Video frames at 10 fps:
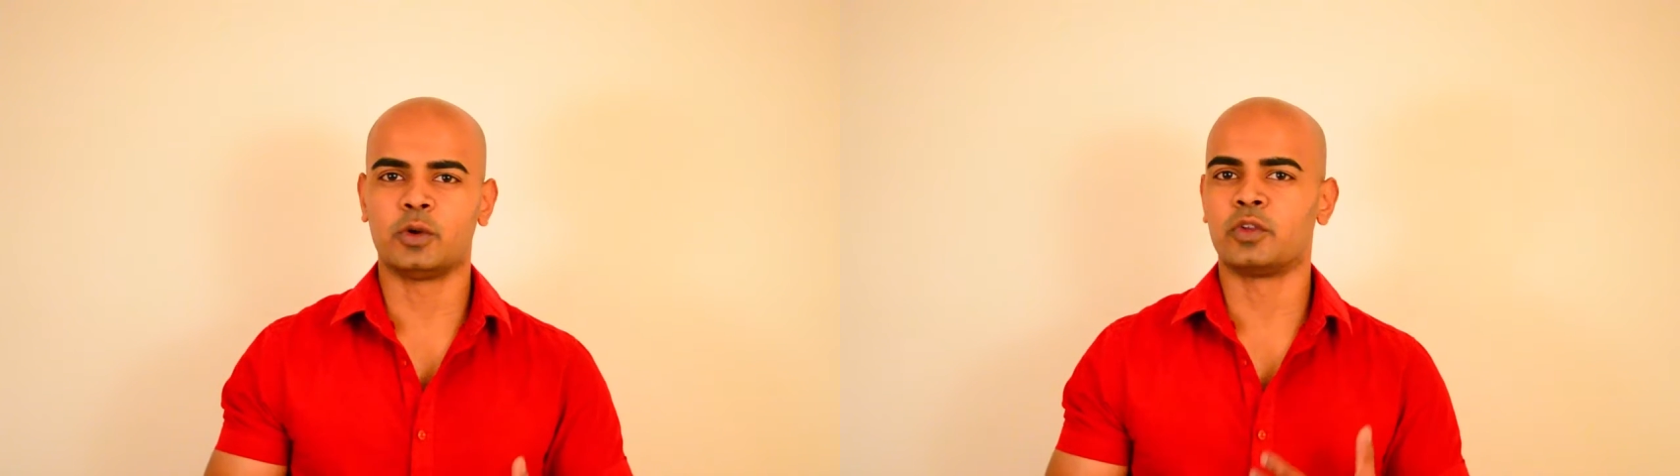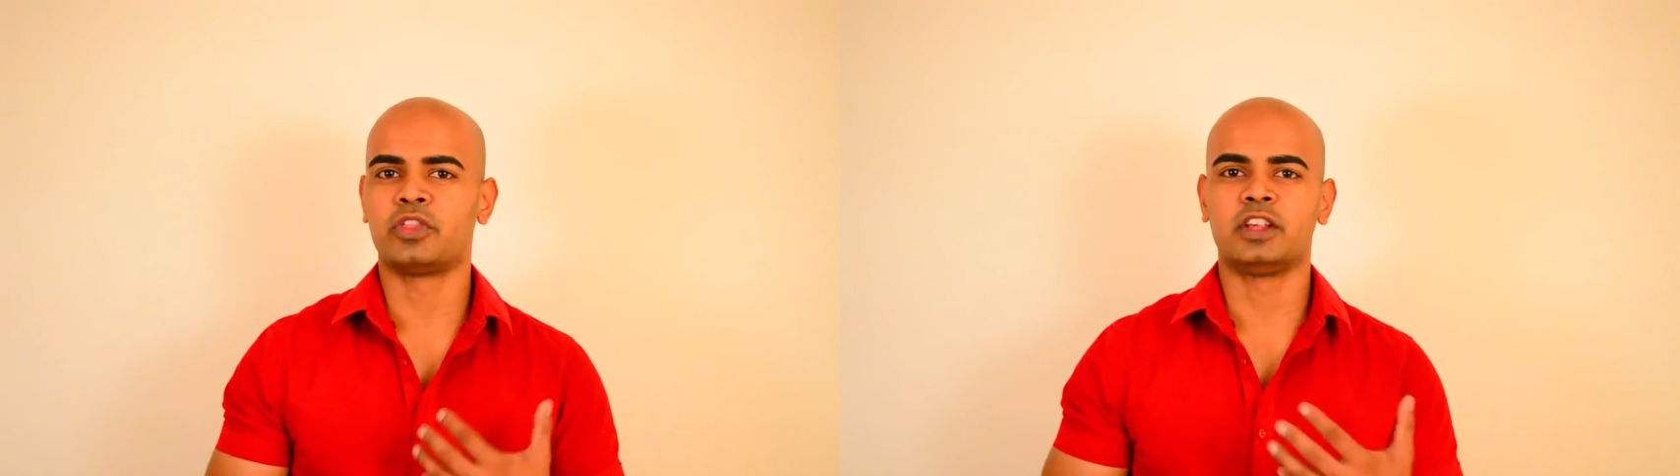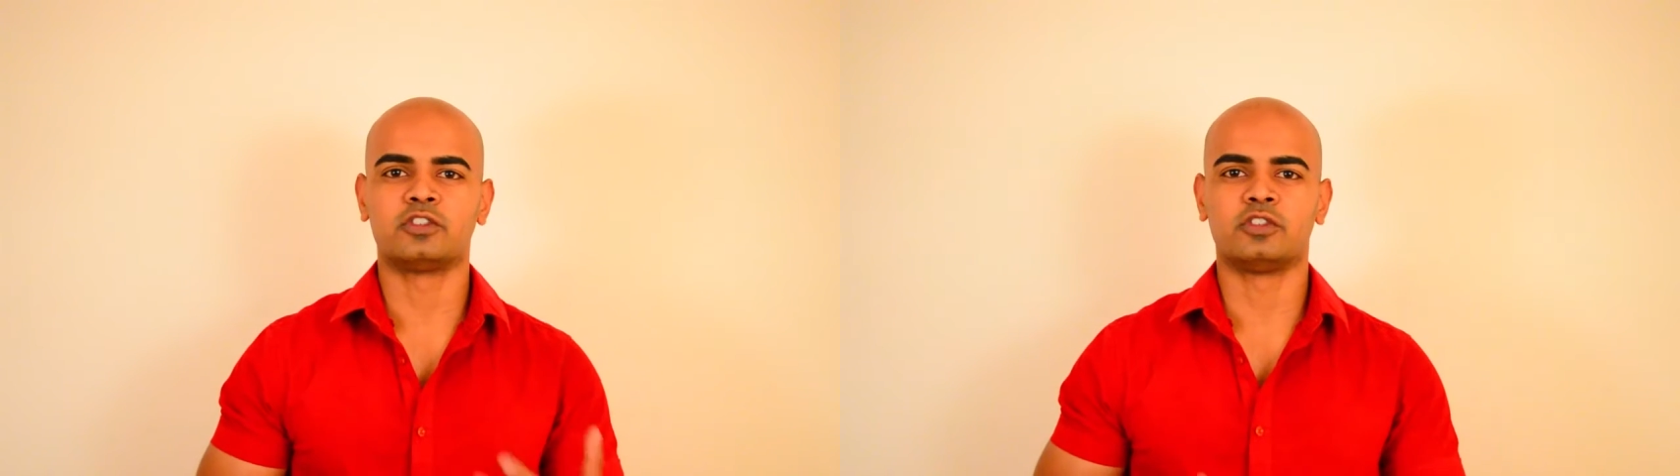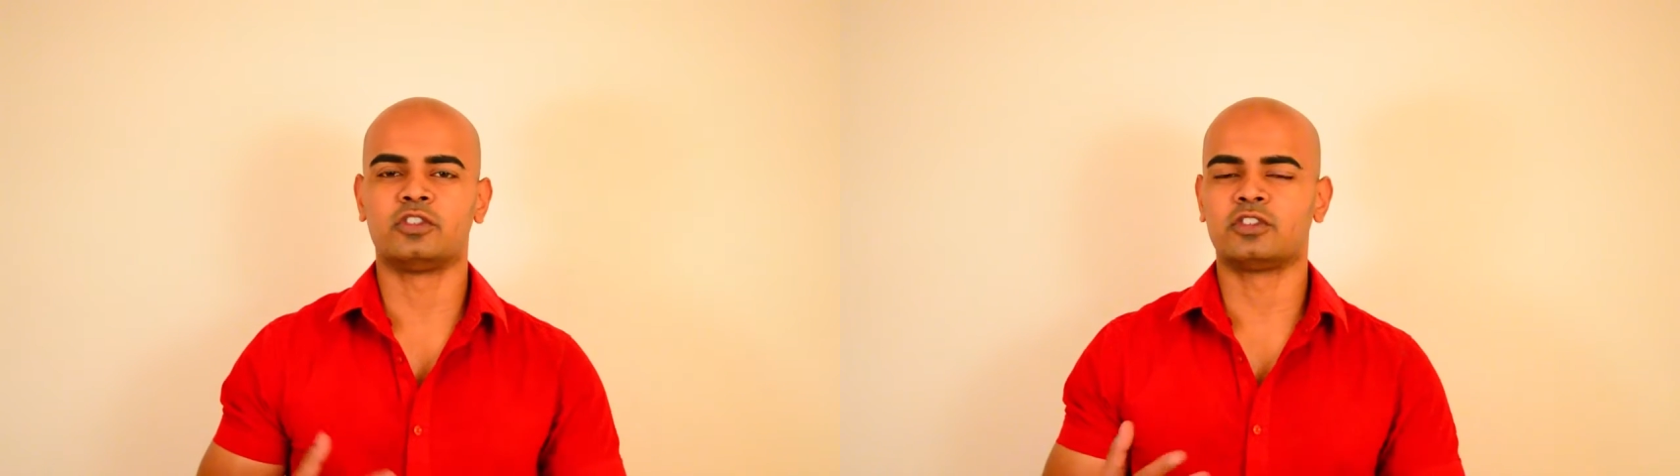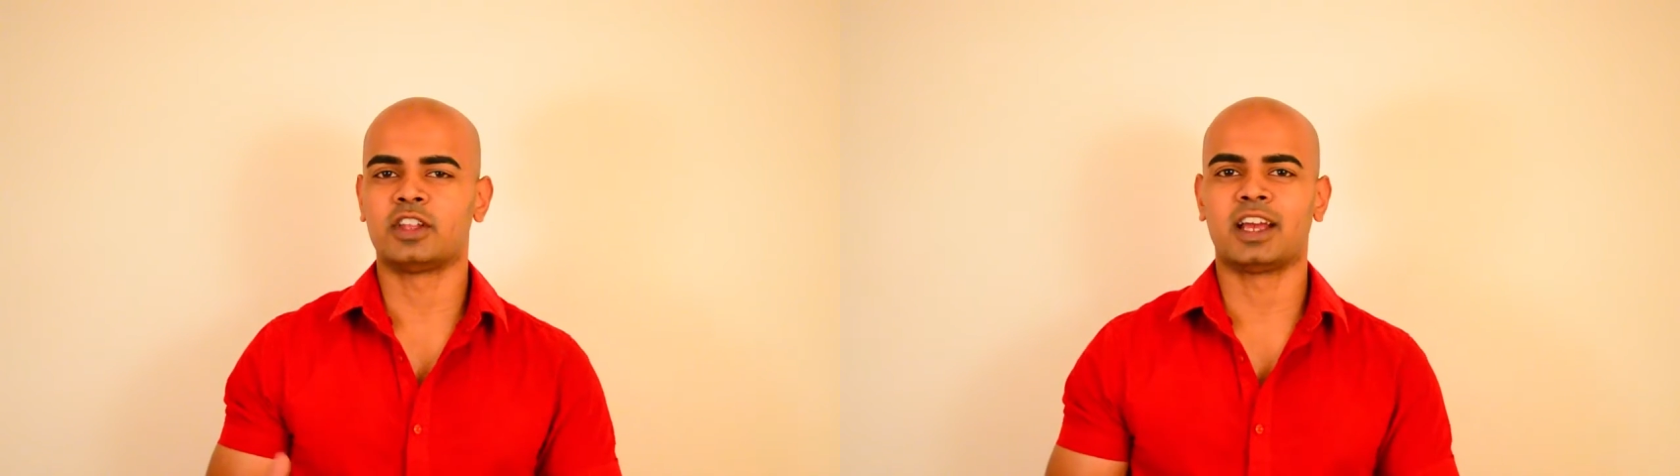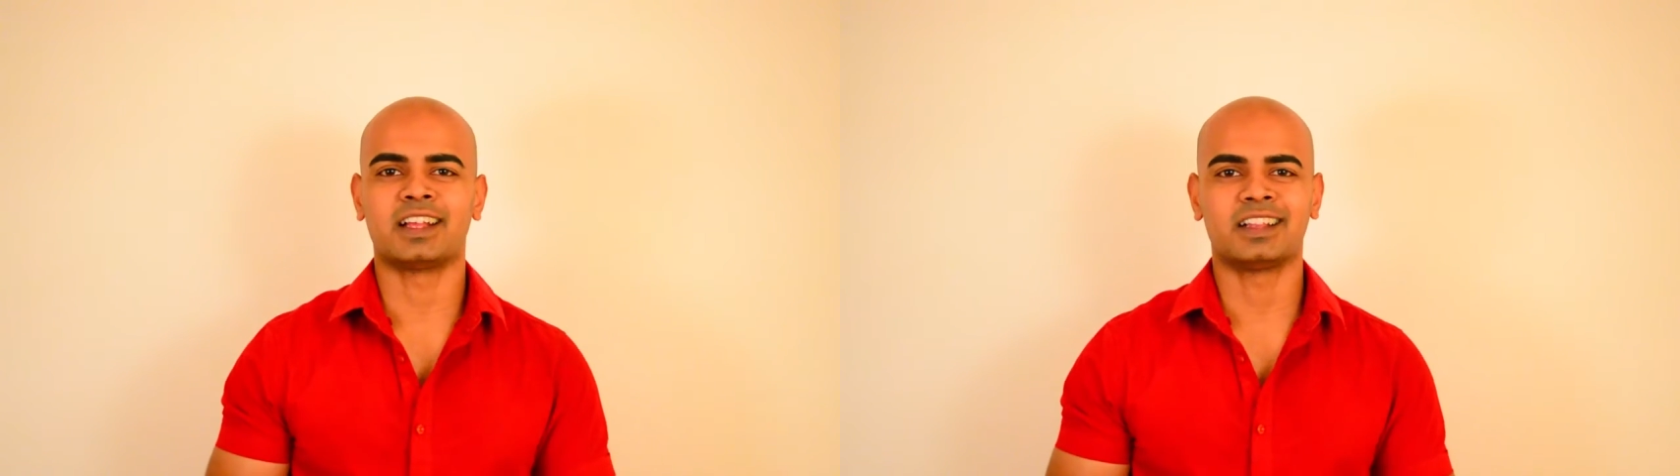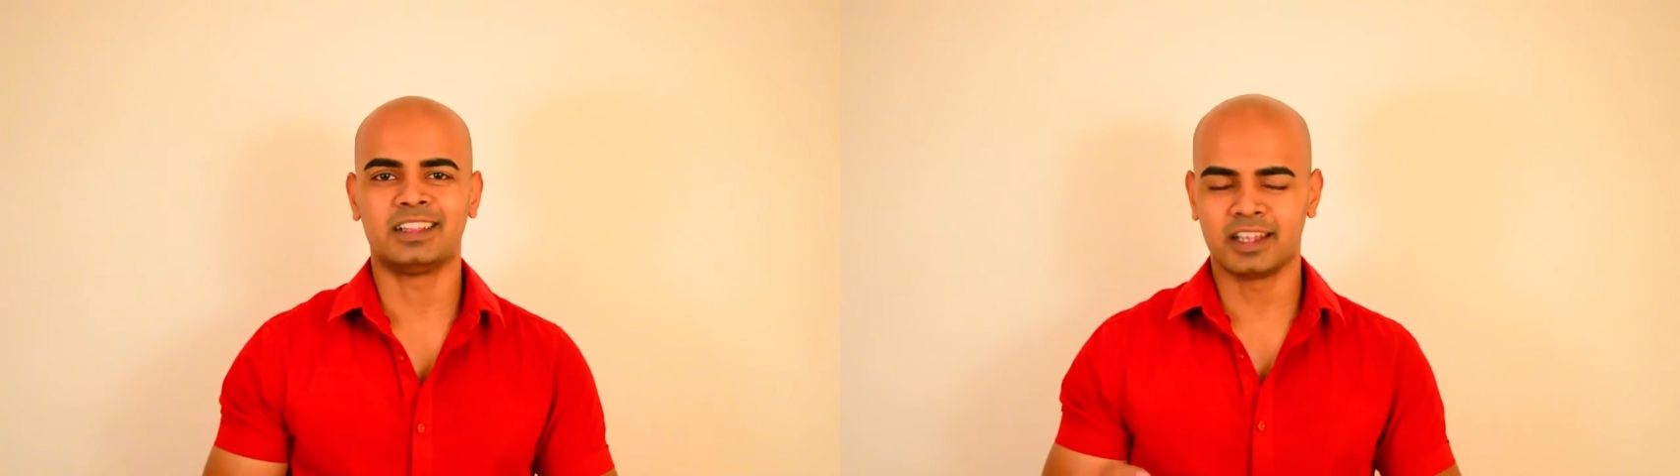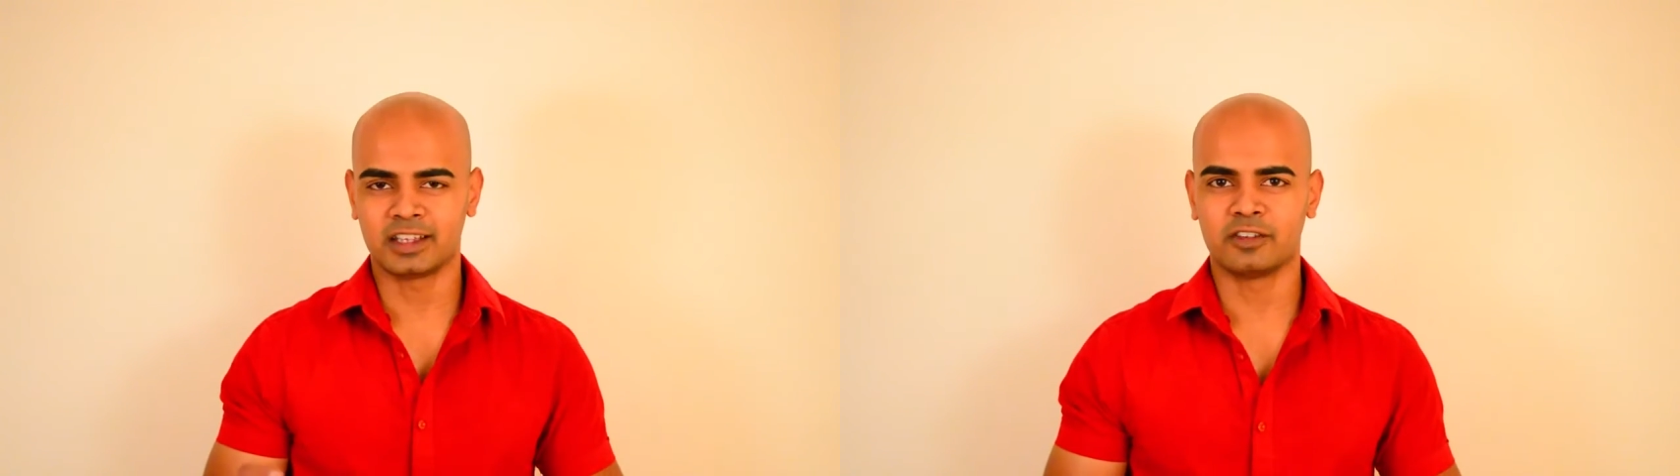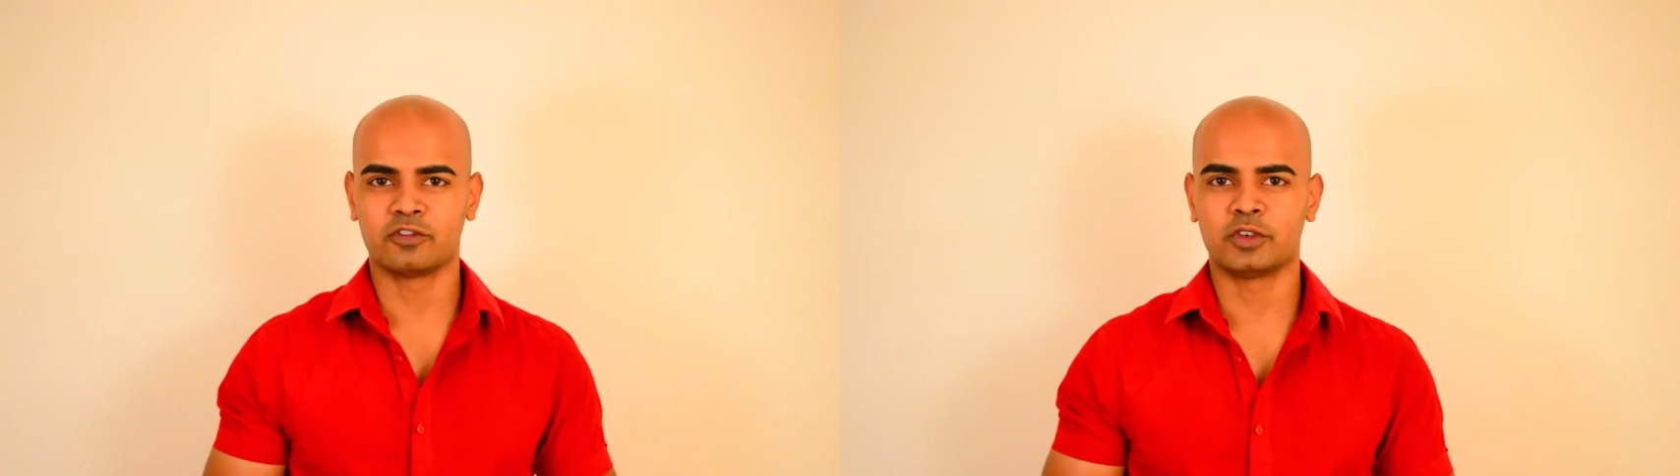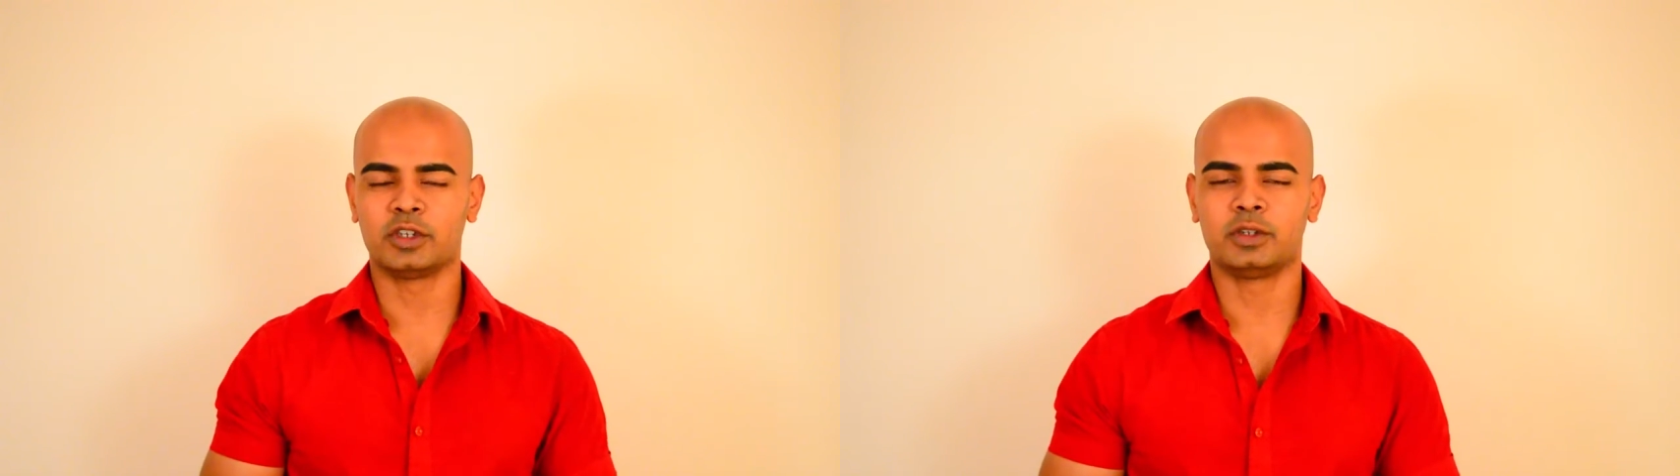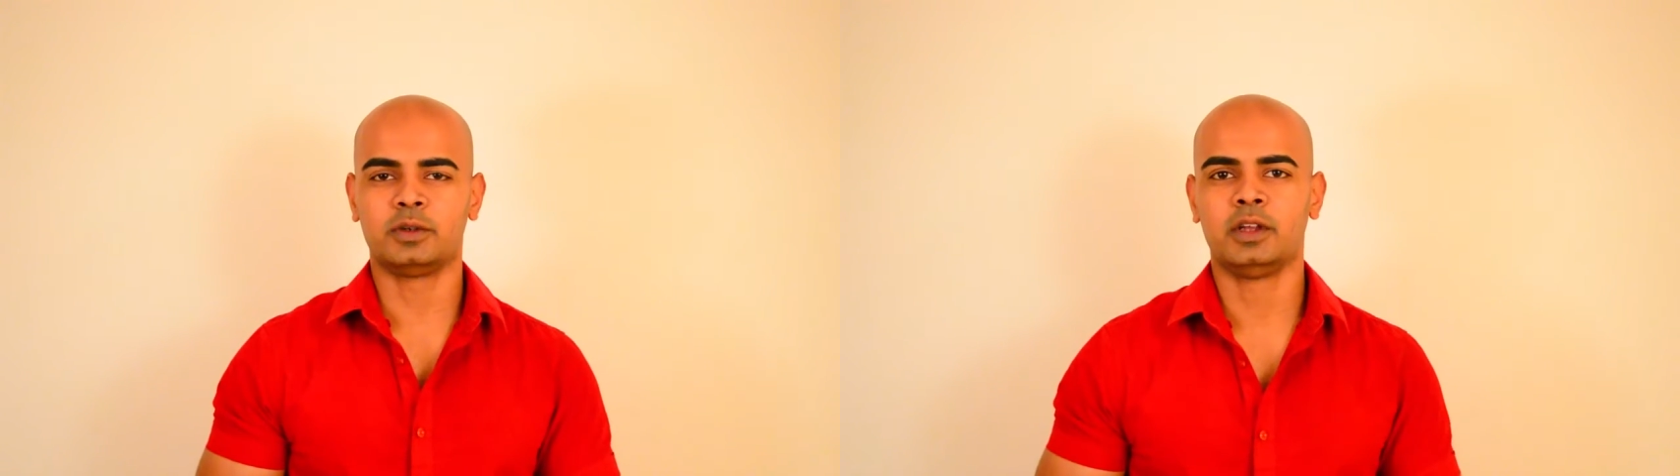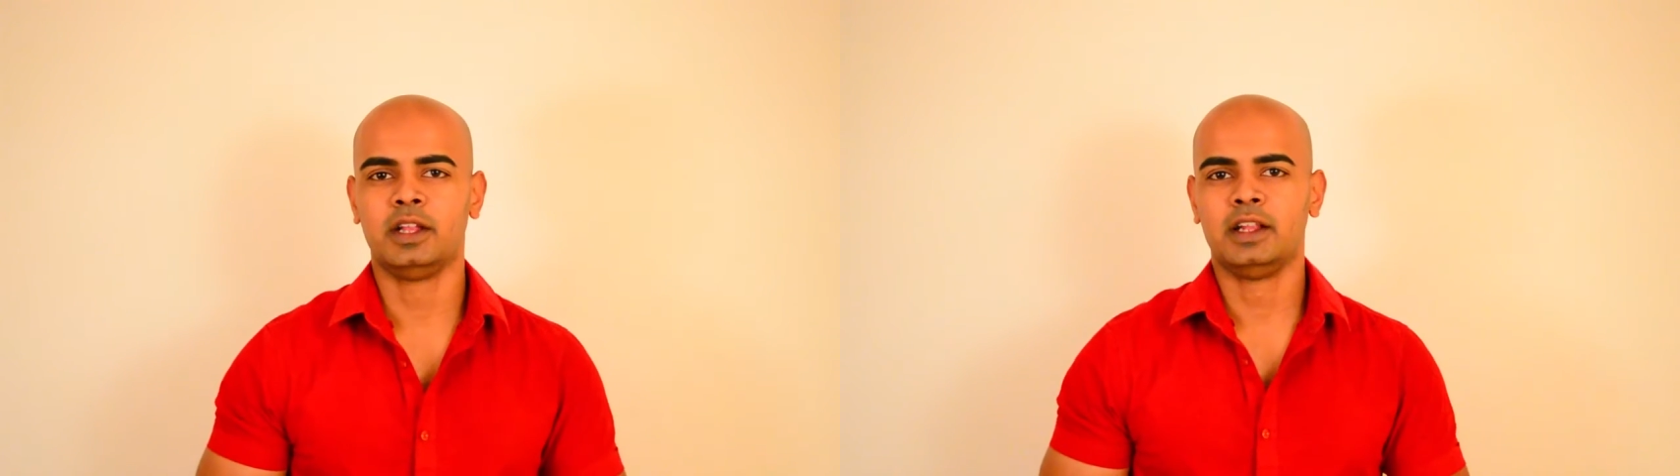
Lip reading: or things are just not clicking for you,